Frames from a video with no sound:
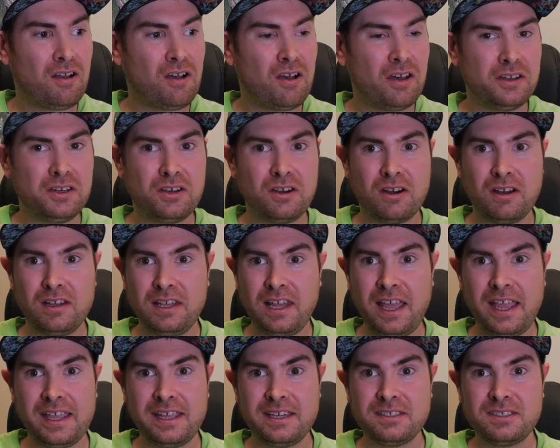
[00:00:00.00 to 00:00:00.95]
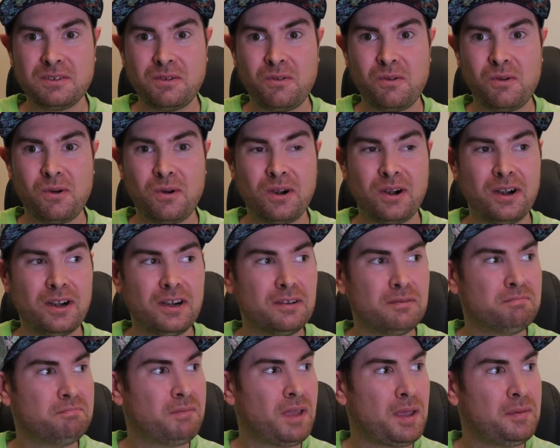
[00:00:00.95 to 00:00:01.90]
under a light
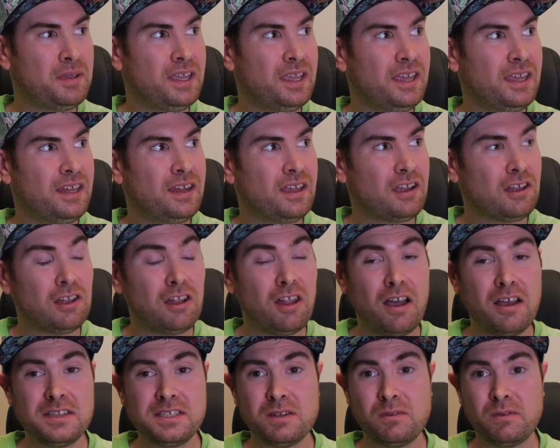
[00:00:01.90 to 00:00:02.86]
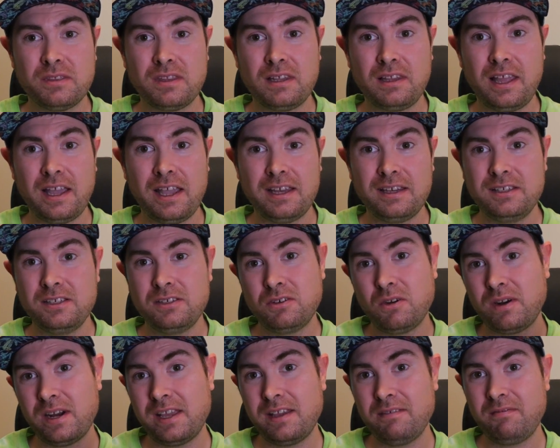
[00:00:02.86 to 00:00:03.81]
or maybe in a closet with a light and you
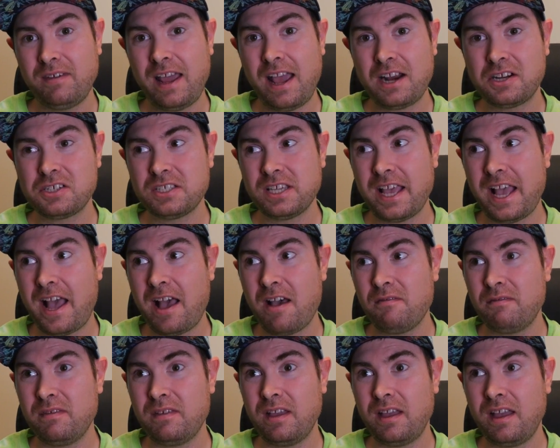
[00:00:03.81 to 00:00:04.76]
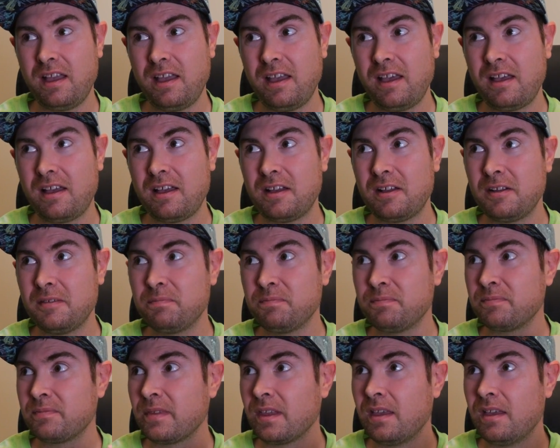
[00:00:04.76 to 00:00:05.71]
don't even actually have a,
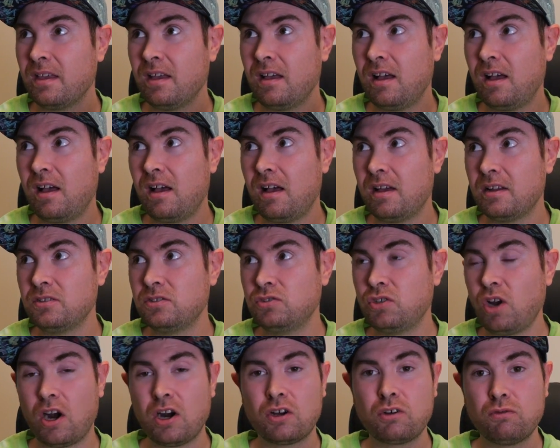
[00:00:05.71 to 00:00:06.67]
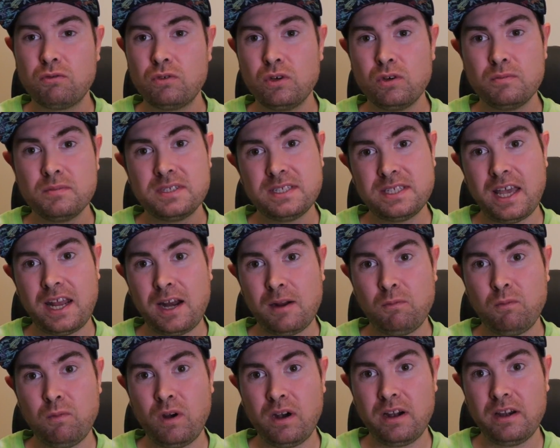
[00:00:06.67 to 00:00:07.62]
a, dark room
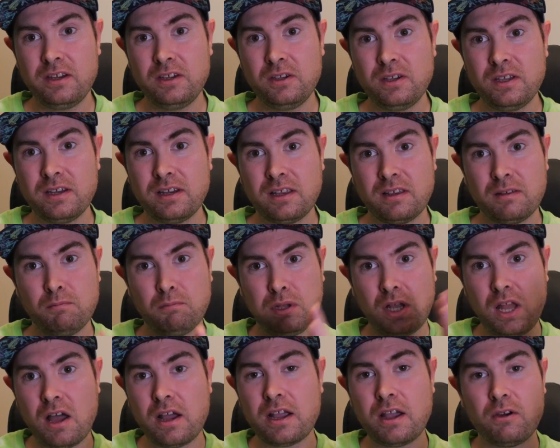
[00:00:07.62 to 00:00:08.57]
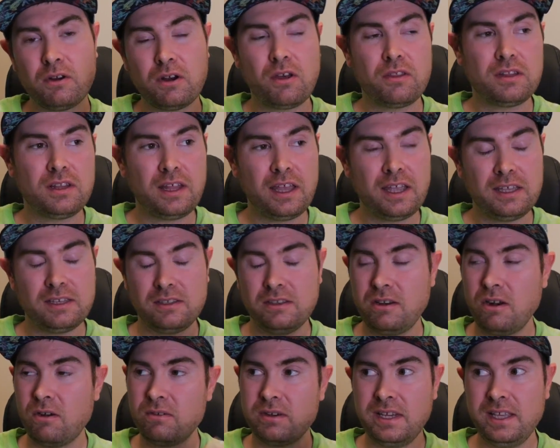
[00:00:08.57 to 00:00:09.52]
setup where you can block out all the light.
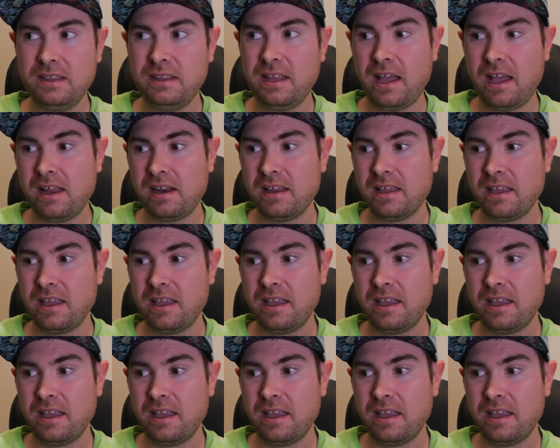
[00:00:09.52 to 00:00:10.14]
You don't need that.